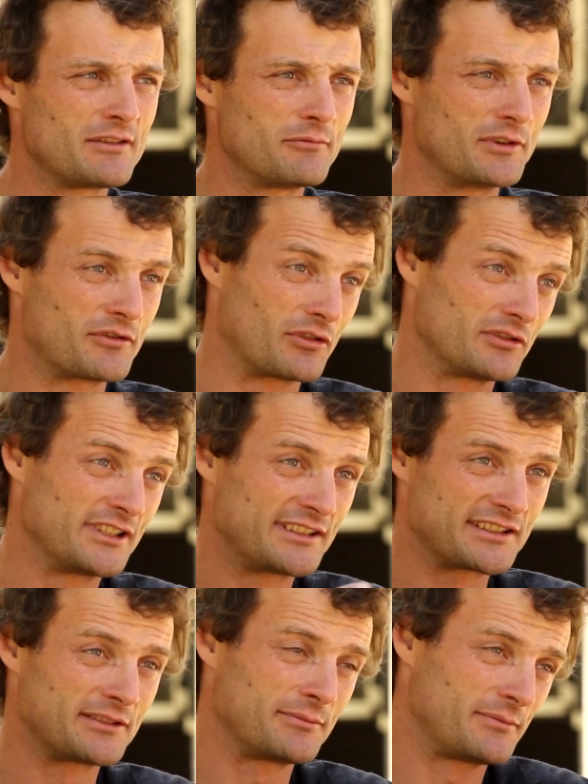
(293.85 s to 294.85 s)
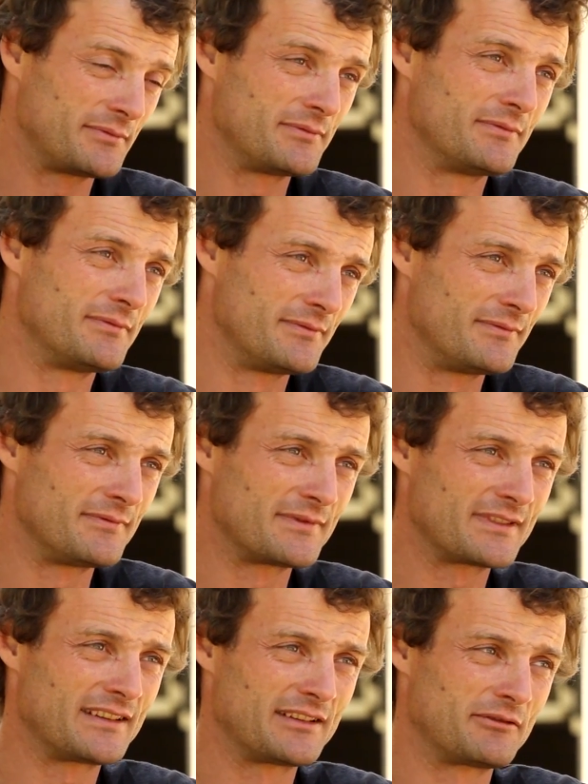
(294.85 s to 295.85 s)
with all the team,
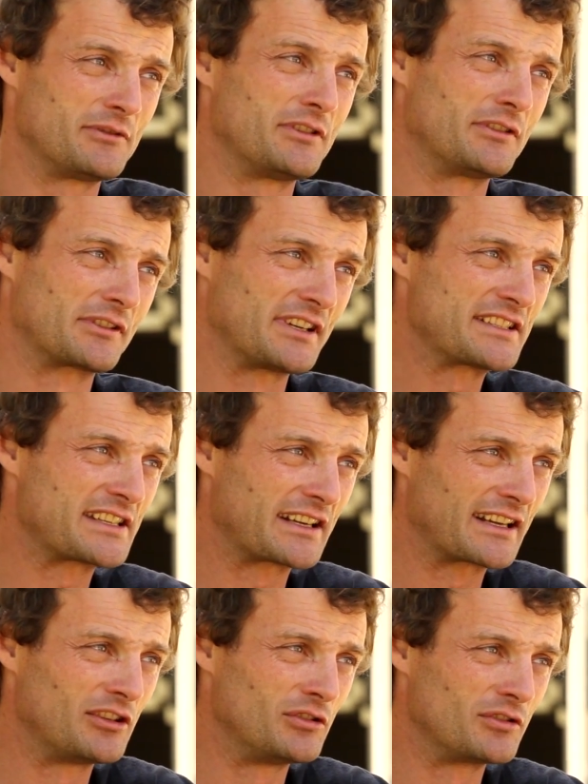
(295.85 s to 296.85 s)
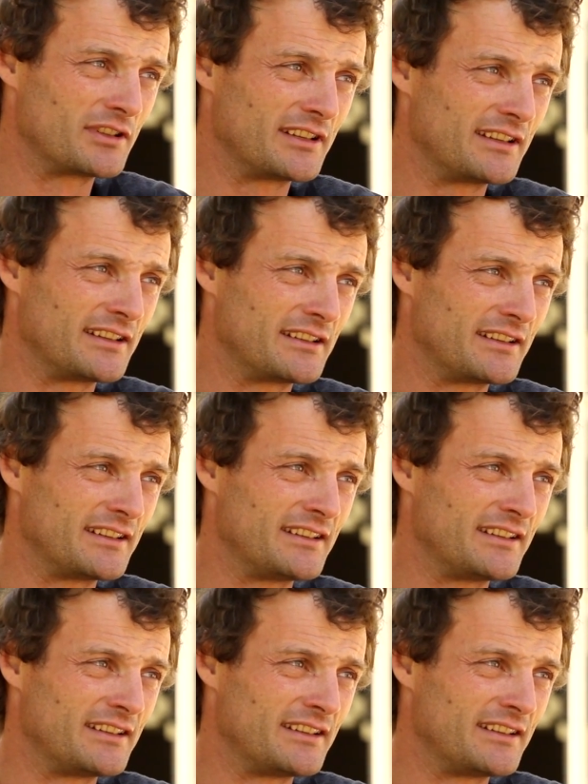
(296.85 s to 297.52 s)
well, Richard Galón and